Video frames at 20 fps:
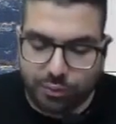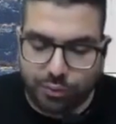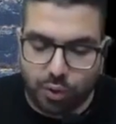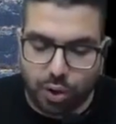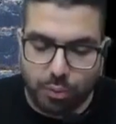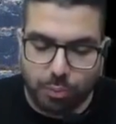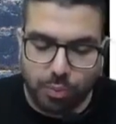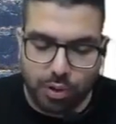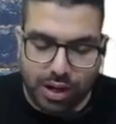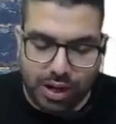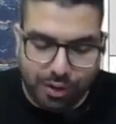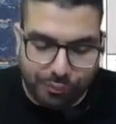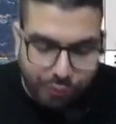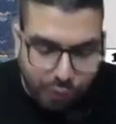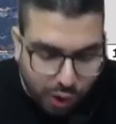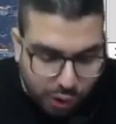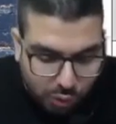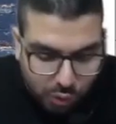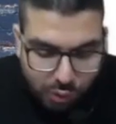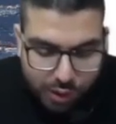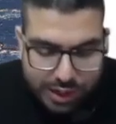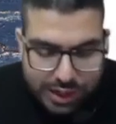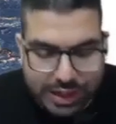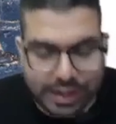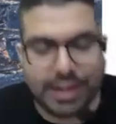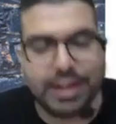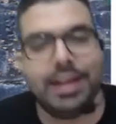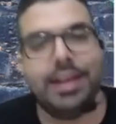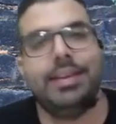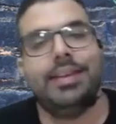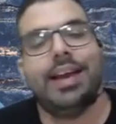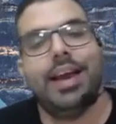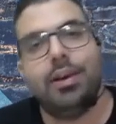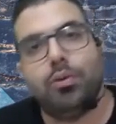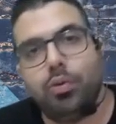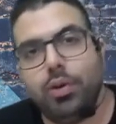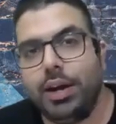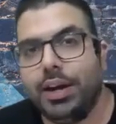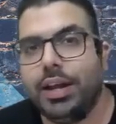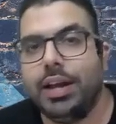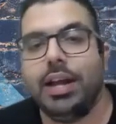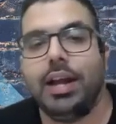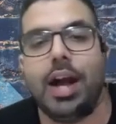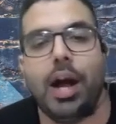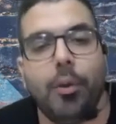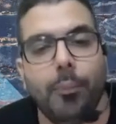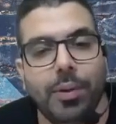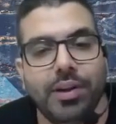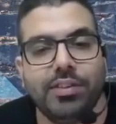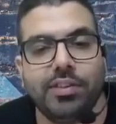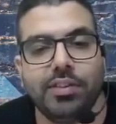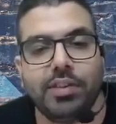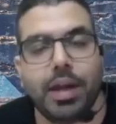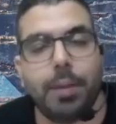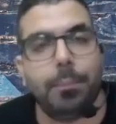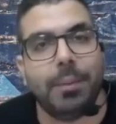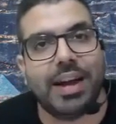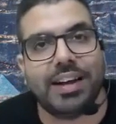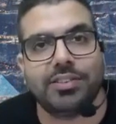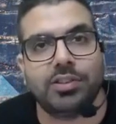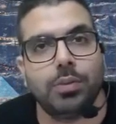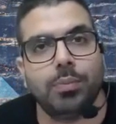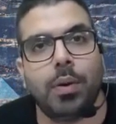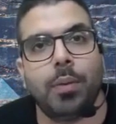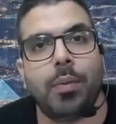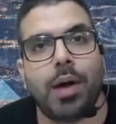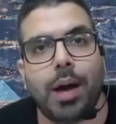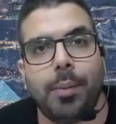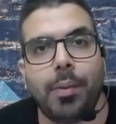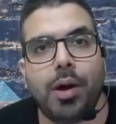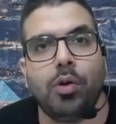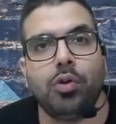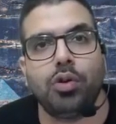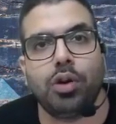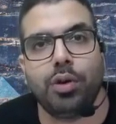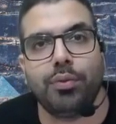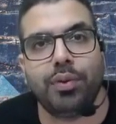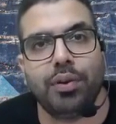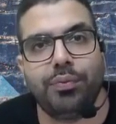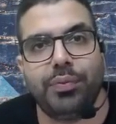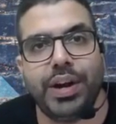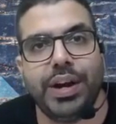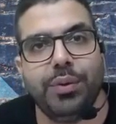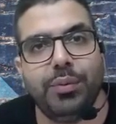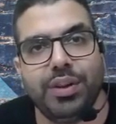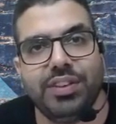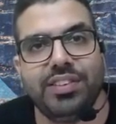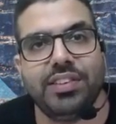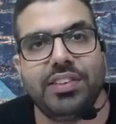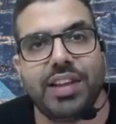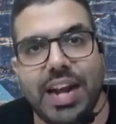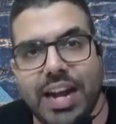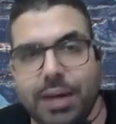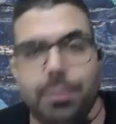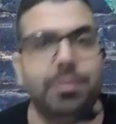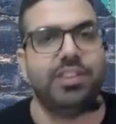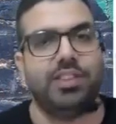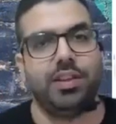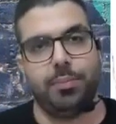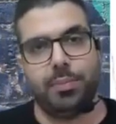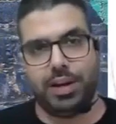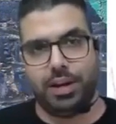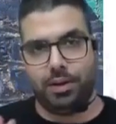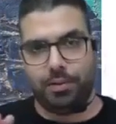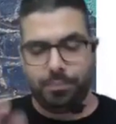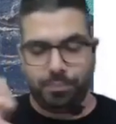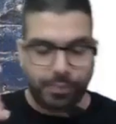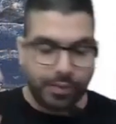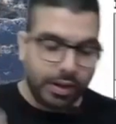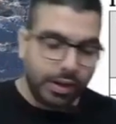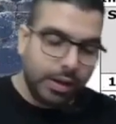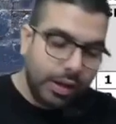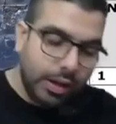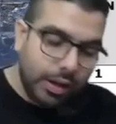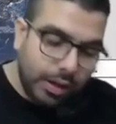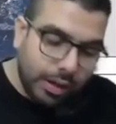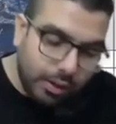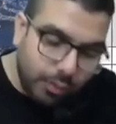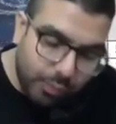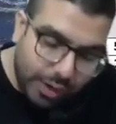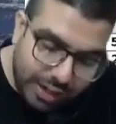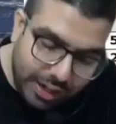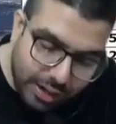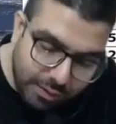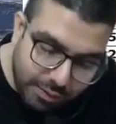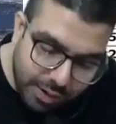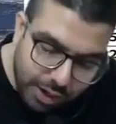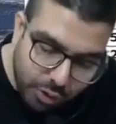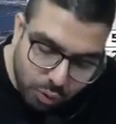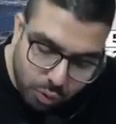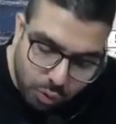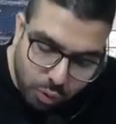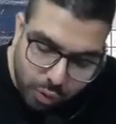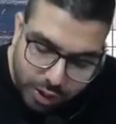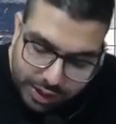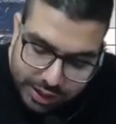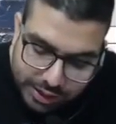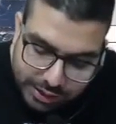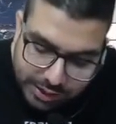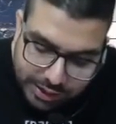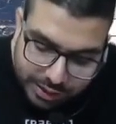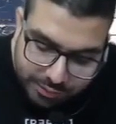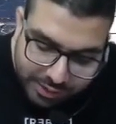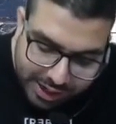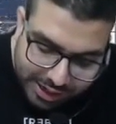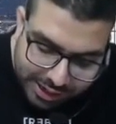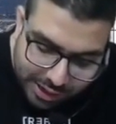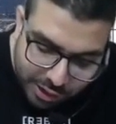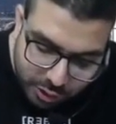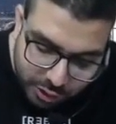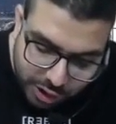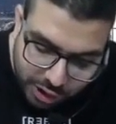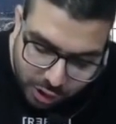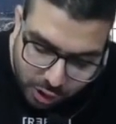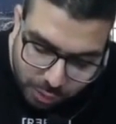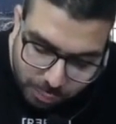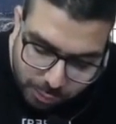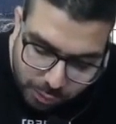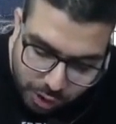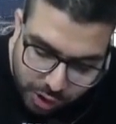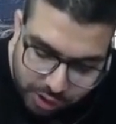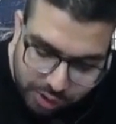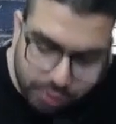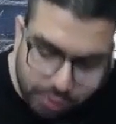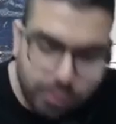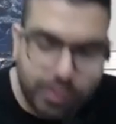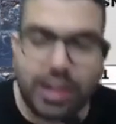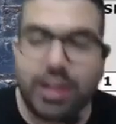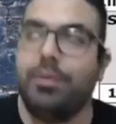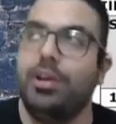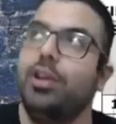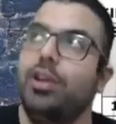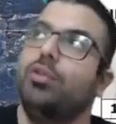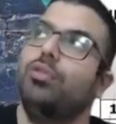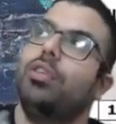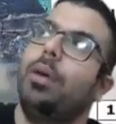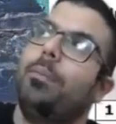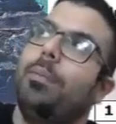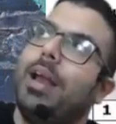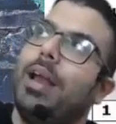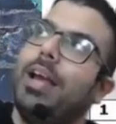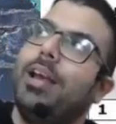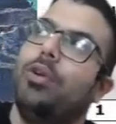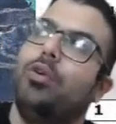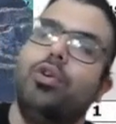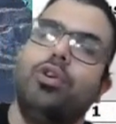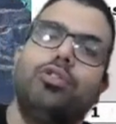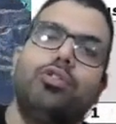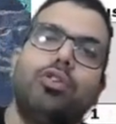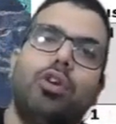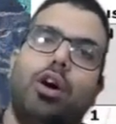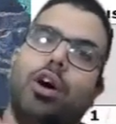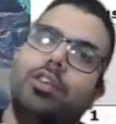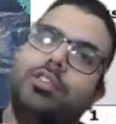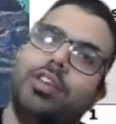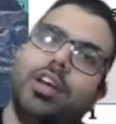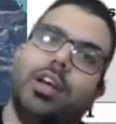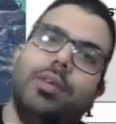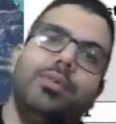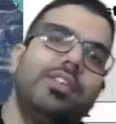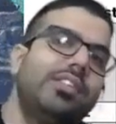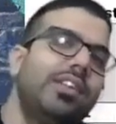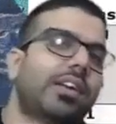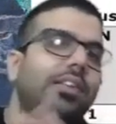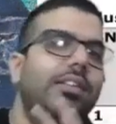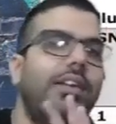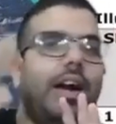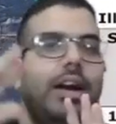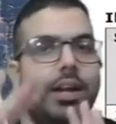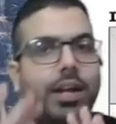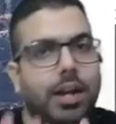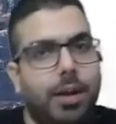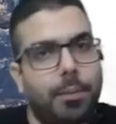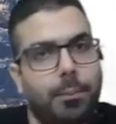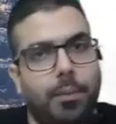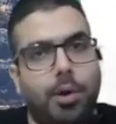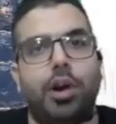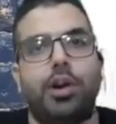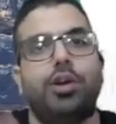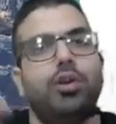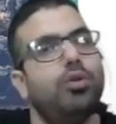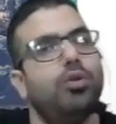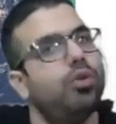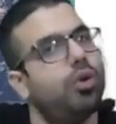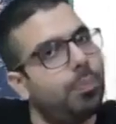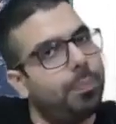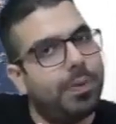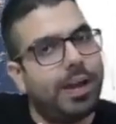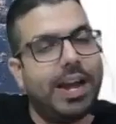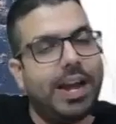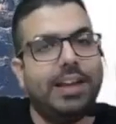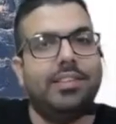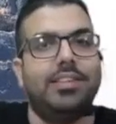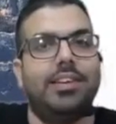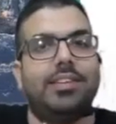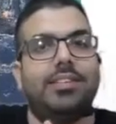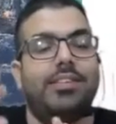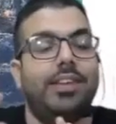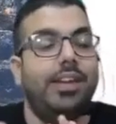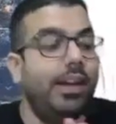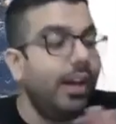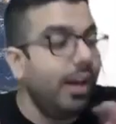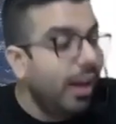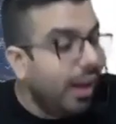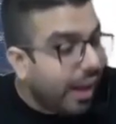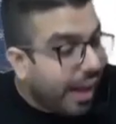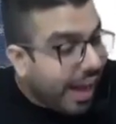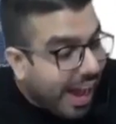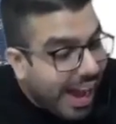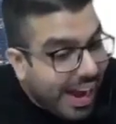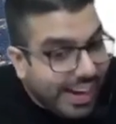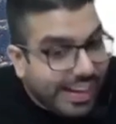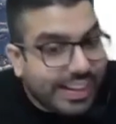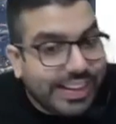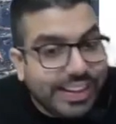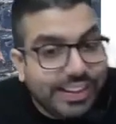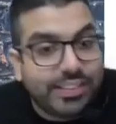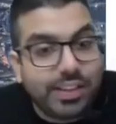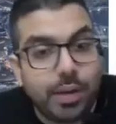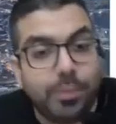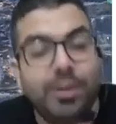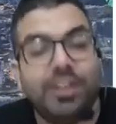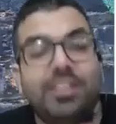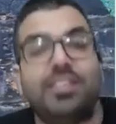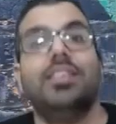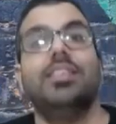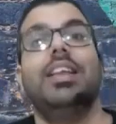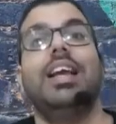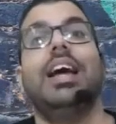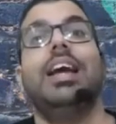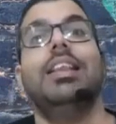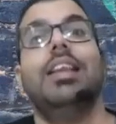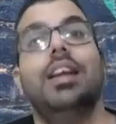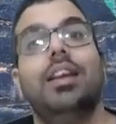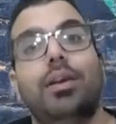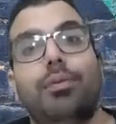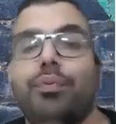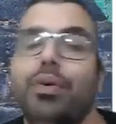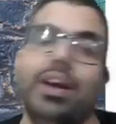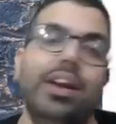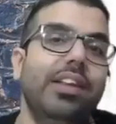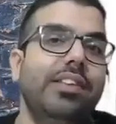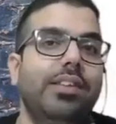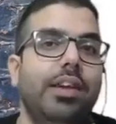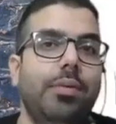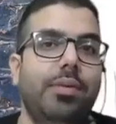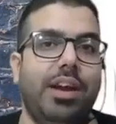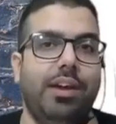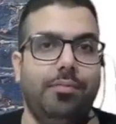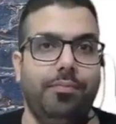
formula for going ahead and calculating how much is the maximum amount of refund which is admissible whenever you go ahead and give LUT or bond, whenever you supply goods or services under a bond, you don't pay IGST. ITC which is there, the refund is given.